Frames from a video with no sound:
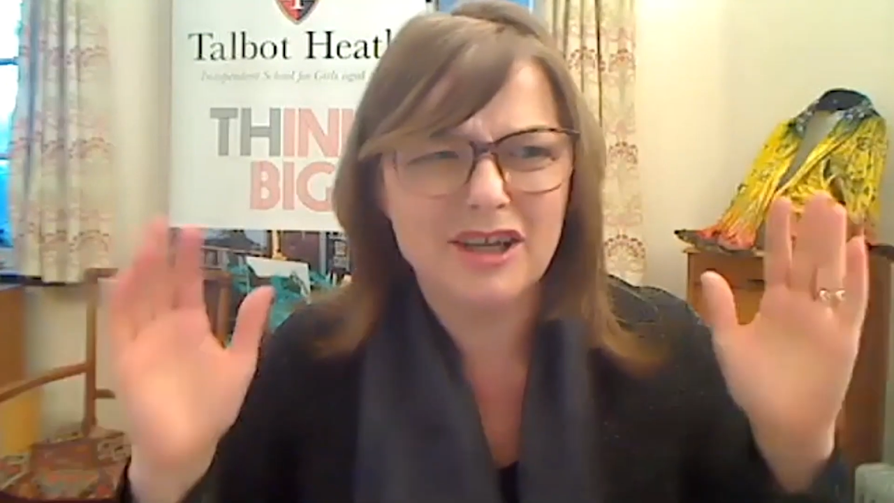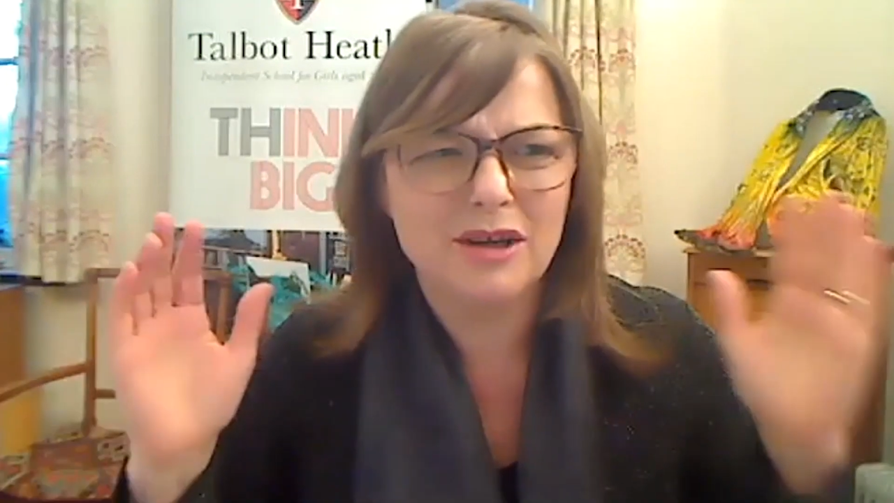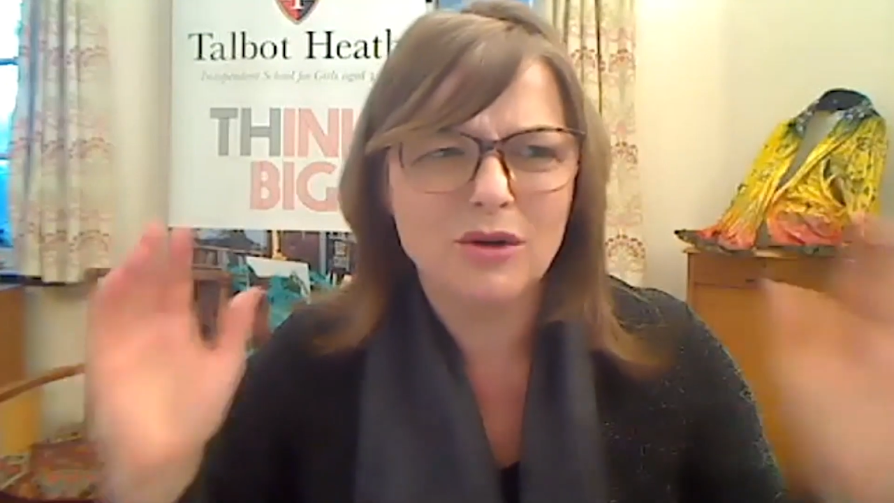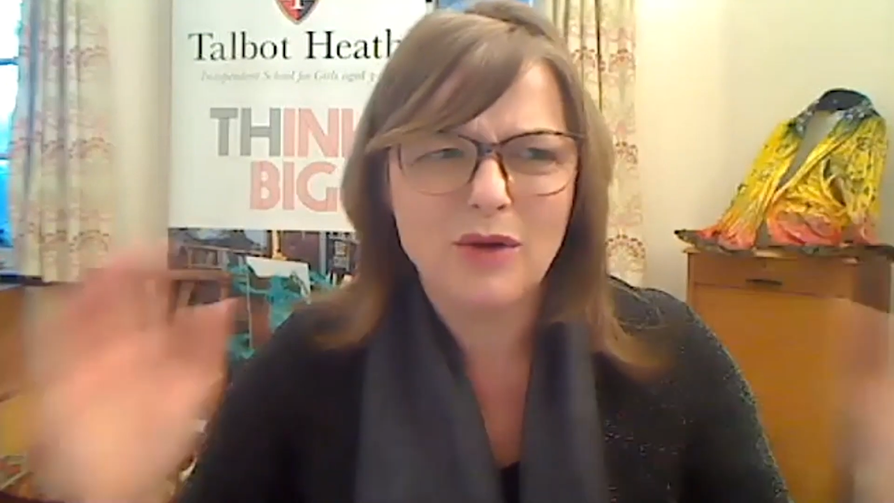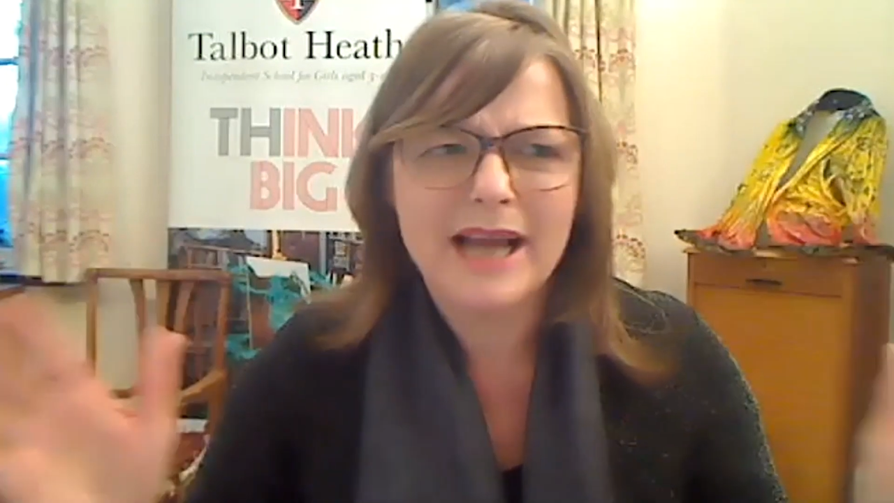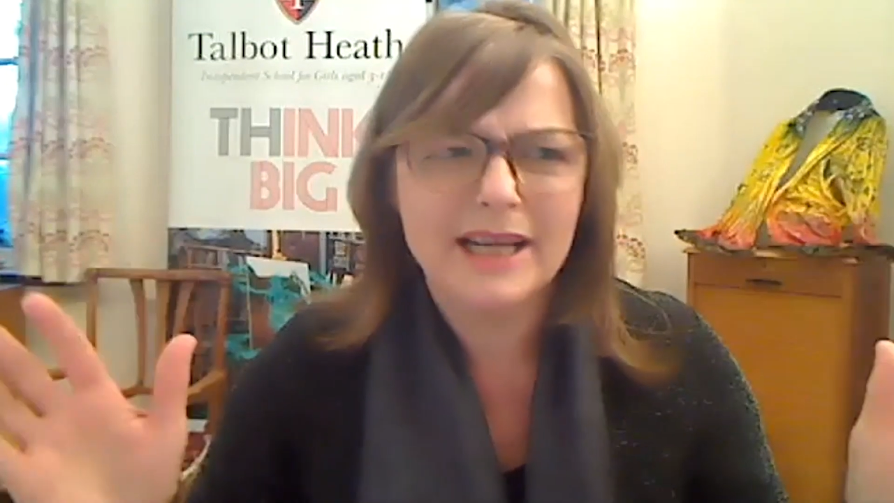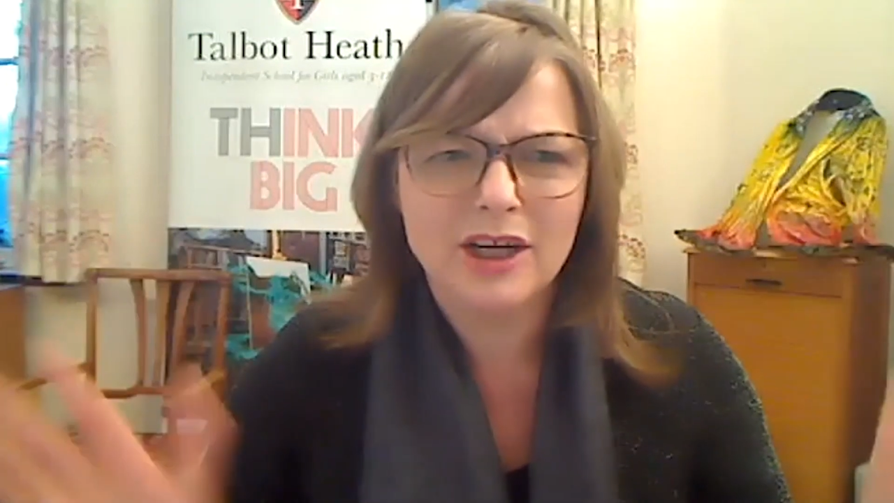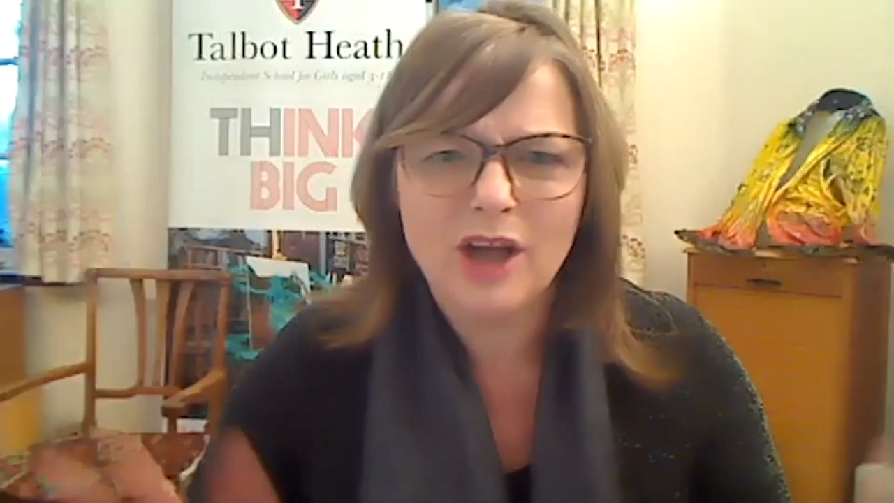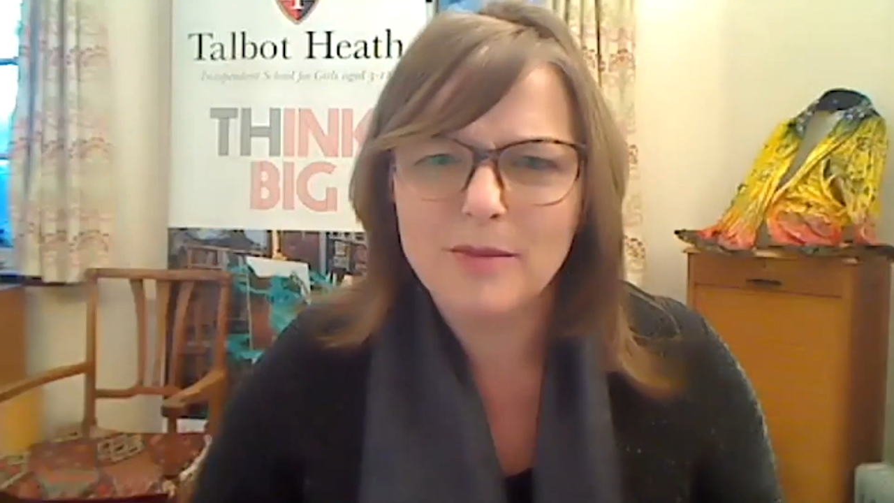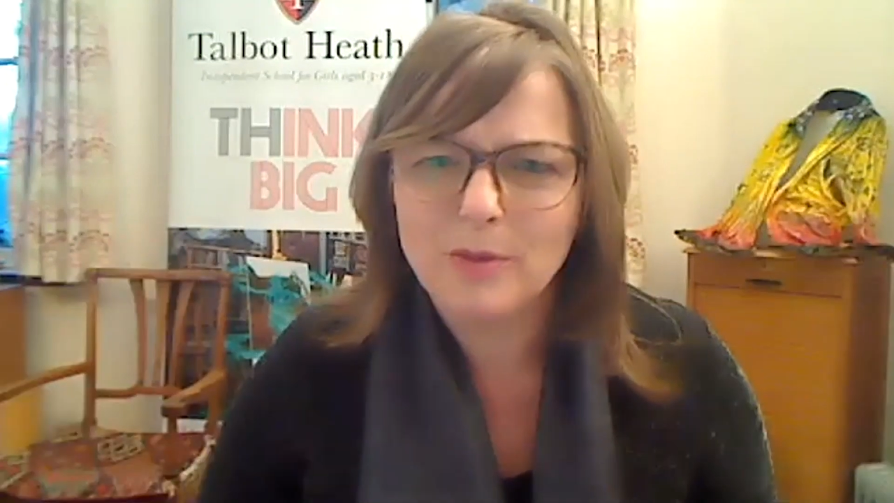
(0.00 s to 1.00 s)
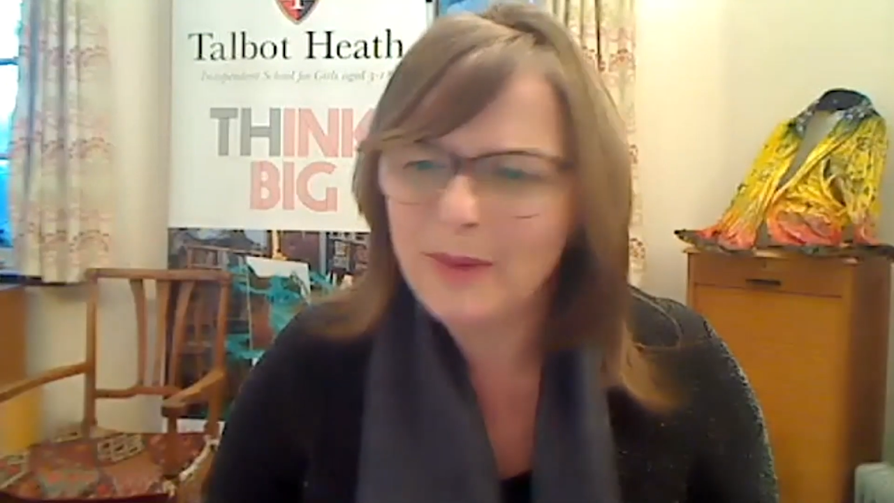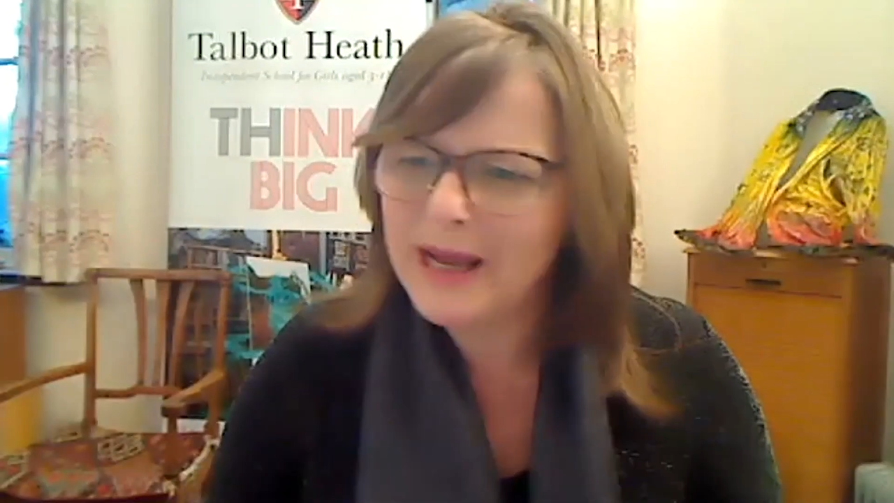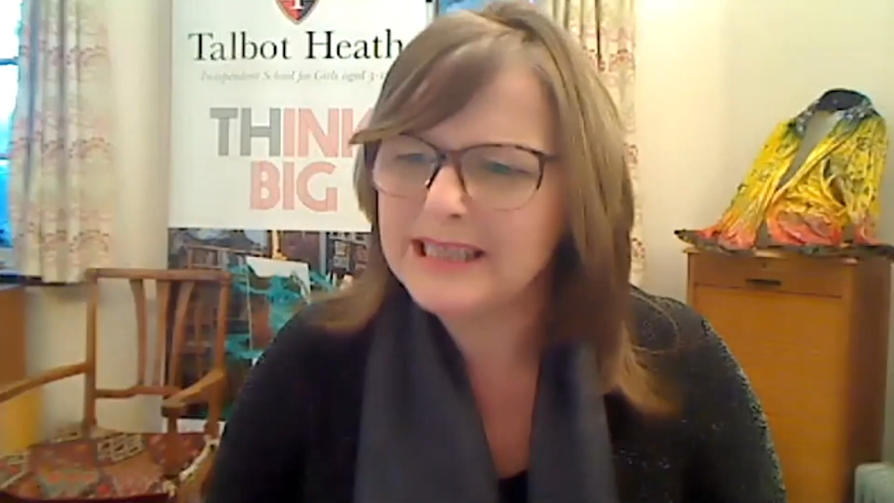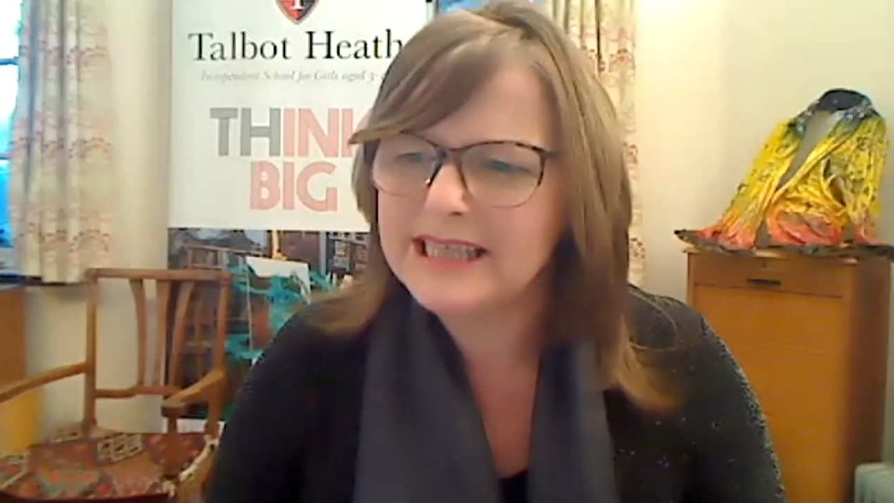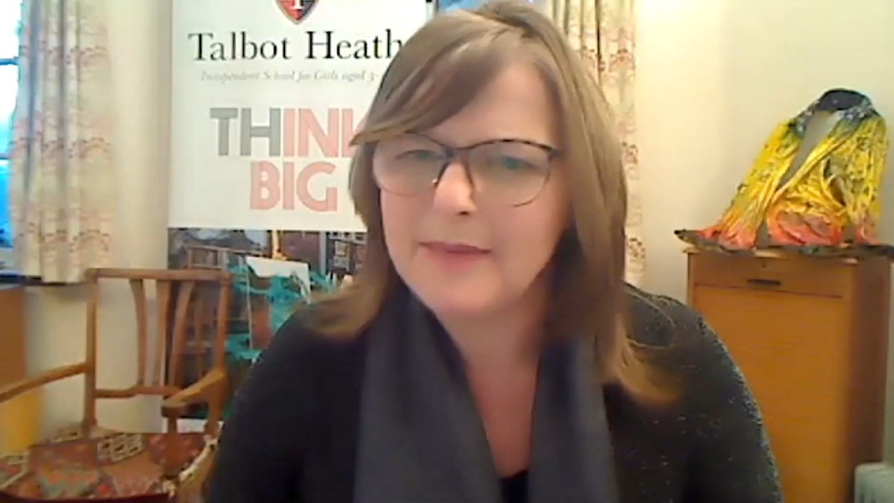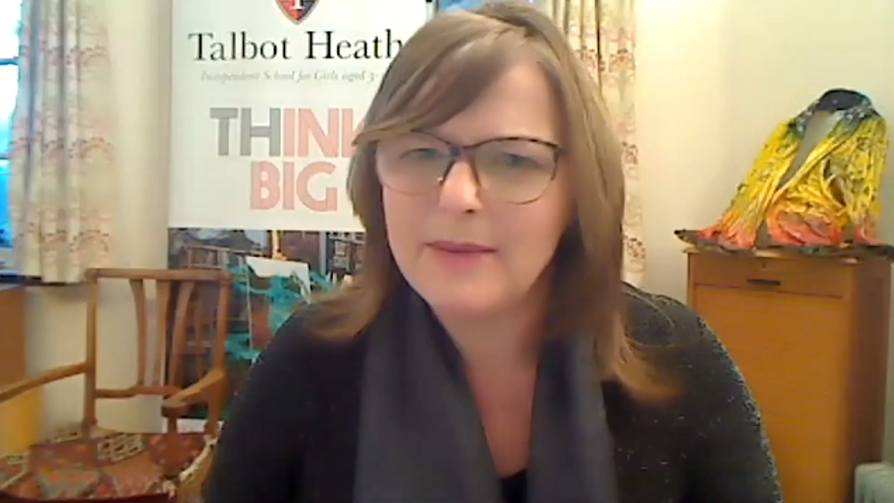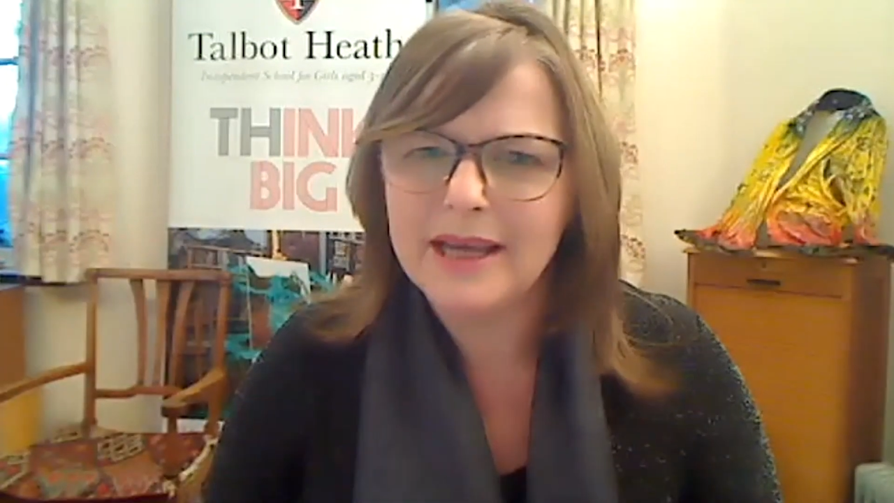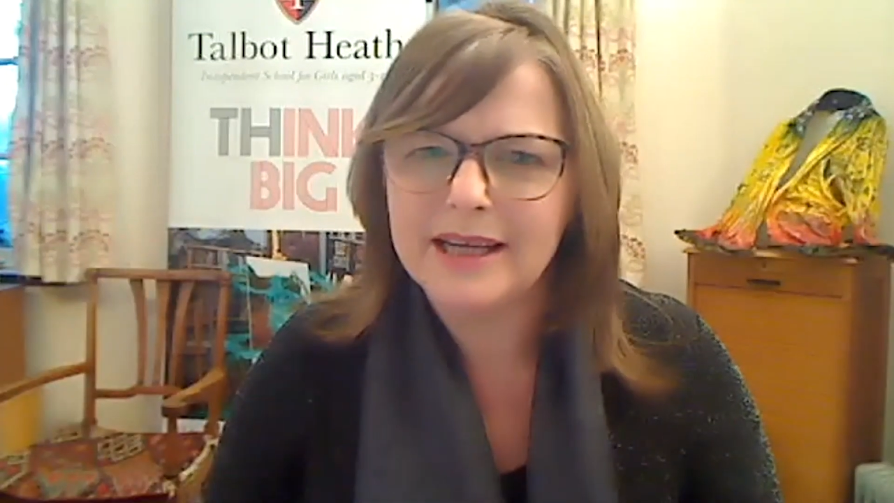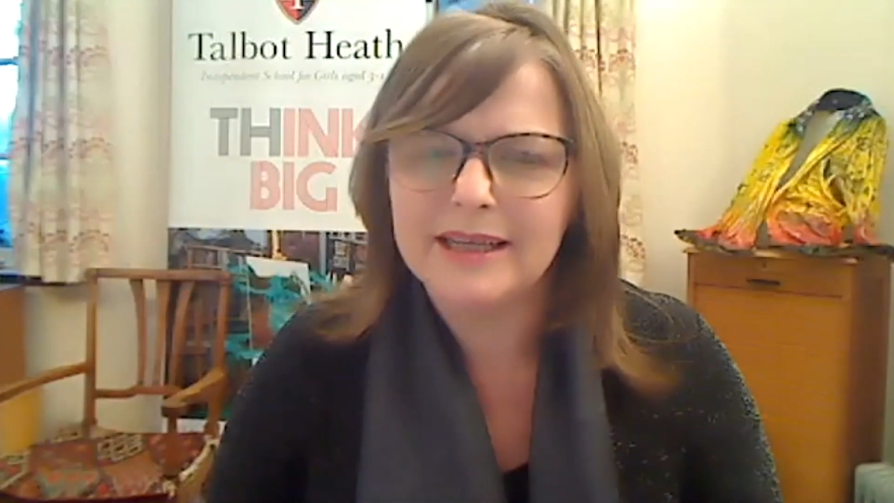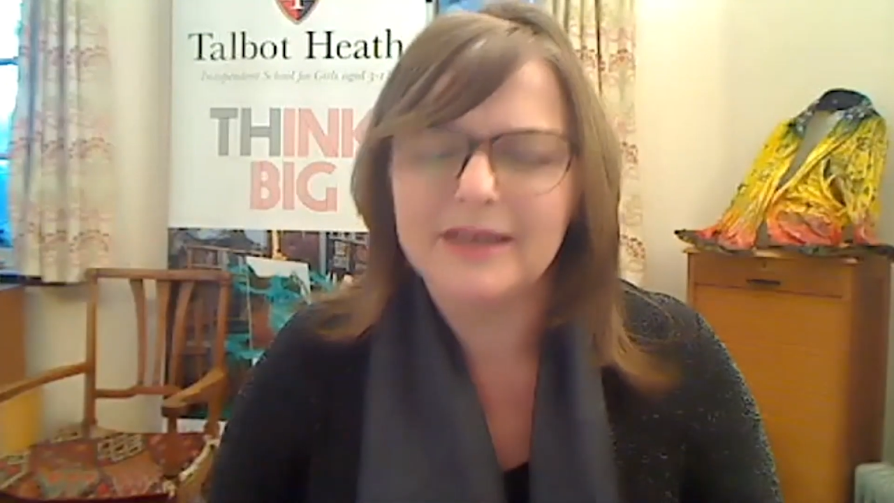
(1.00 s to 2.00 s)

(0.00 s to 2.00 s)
can crack a global pandemic,